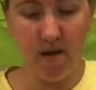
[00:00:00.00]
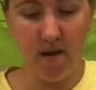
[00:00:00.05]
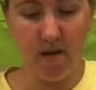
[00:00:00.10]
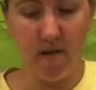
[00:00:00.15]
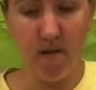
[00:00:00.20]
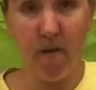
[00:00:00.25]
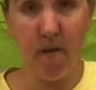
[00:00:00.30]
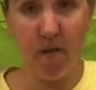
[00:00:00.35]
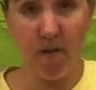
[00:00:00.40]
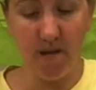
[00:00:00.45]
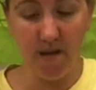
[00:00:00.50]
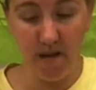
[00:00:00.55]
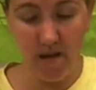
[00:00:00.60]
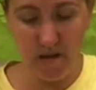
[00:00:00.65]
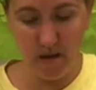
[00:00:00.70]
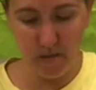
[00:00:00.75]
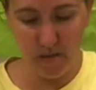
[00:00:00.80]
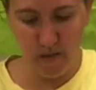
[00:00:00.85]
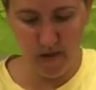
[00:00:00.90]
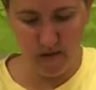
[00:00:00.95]
fold it in the
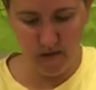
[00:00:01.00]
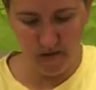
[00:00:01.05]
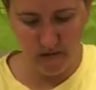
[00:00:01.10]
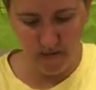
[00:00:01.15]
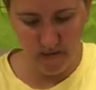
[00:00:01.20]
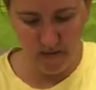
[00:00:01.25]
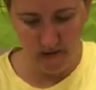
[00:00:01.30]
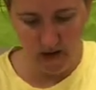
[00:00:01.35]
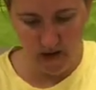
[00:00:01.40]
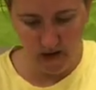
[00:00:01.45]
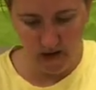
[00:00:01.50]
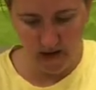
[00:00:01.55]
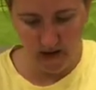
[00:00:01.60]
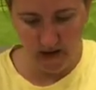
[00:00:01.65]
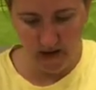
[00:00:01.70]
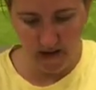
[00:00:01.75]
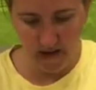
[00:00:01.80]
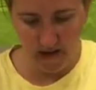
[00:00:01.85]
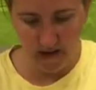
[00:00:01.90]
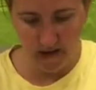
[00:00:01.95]
middle, and
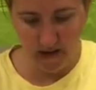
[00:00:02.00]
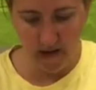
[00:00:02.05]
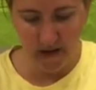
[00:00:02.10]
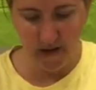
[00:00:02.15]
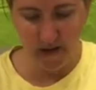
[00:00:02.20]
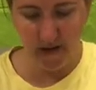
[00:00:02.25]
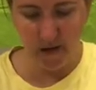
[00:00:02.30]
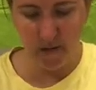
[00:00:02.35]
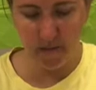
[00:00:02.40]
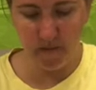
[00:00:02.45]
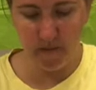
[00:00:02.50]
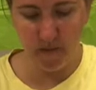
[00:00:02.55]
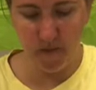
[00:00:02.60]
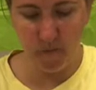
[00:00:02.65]
kind of line it up.